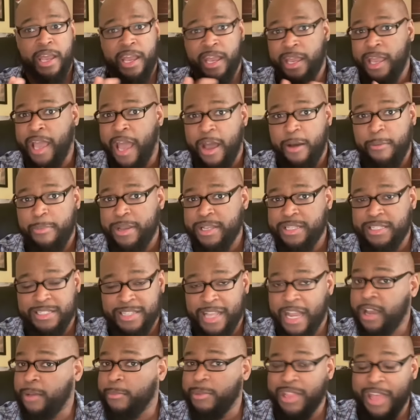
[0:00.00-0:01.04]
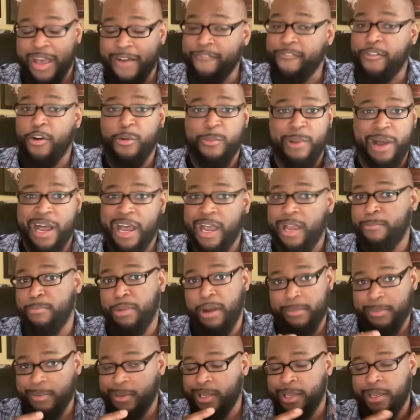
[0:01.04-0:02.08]
And Kyle Pitts is not going to be that far behind,
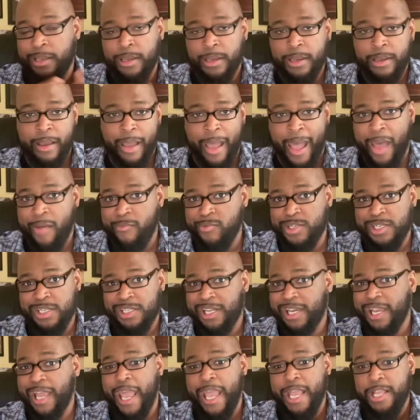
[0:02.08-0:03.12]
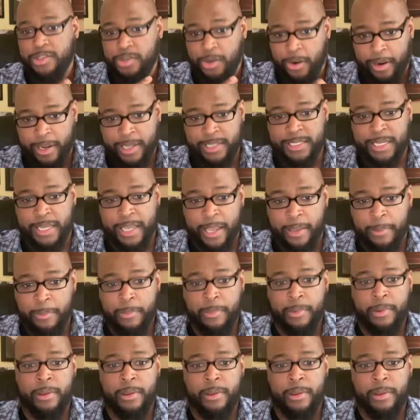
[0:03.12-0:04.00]
probably averaging like 8 targets a game.